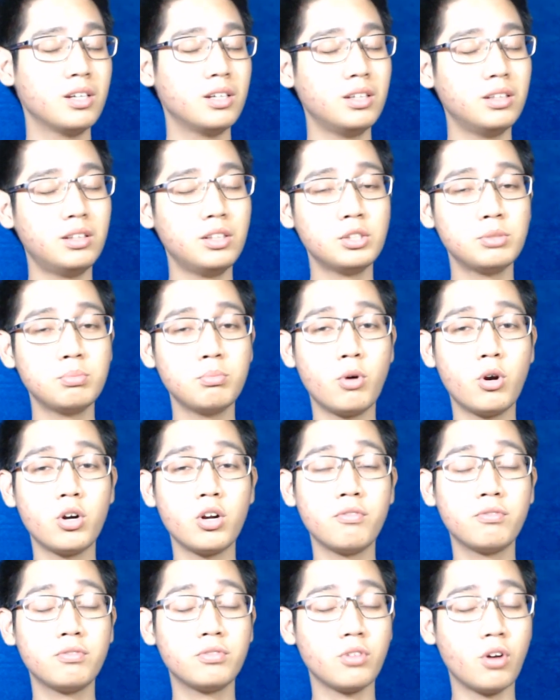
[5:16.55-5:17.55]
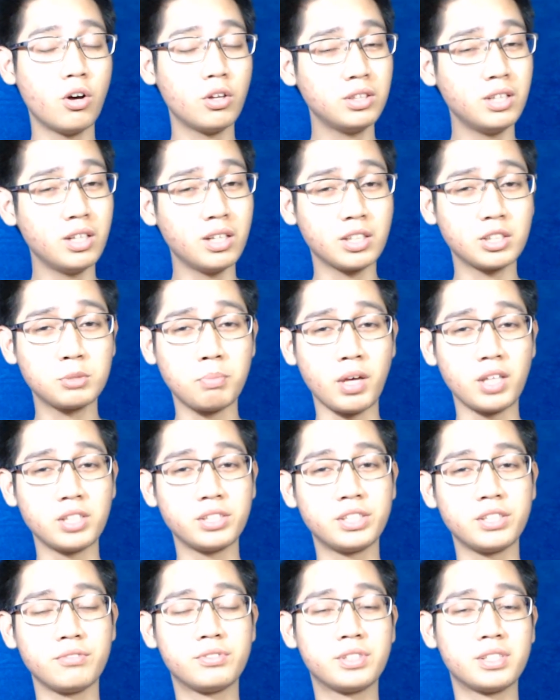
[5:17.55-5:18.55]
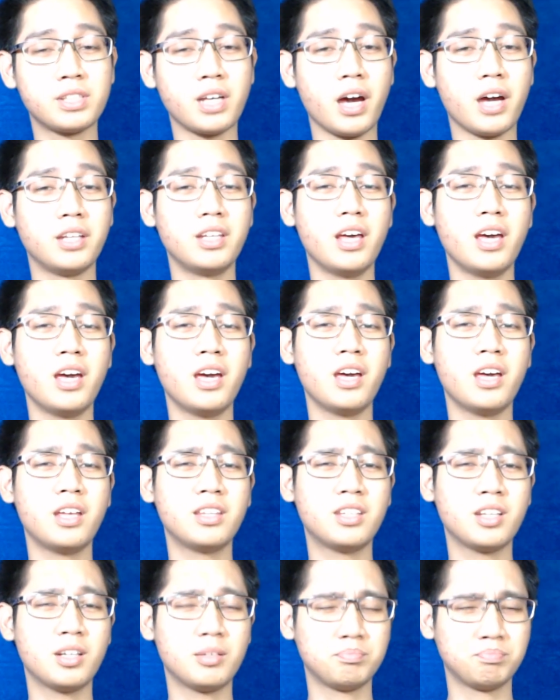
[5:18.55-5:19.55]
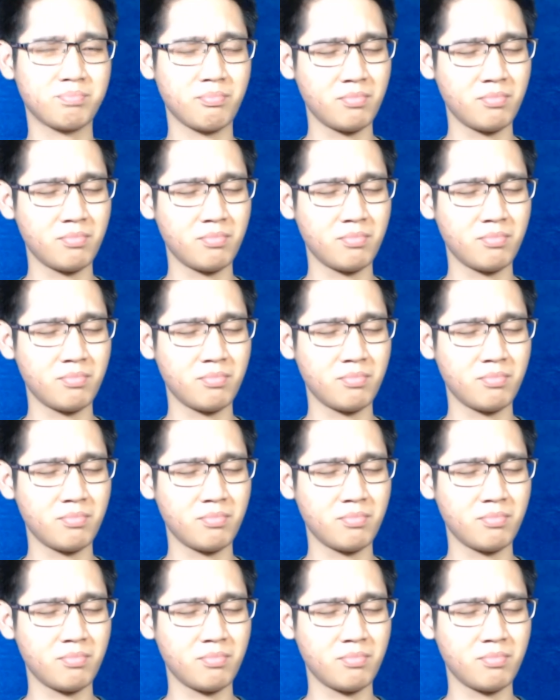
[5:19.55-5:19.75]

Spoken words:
it is more on the expensive side, and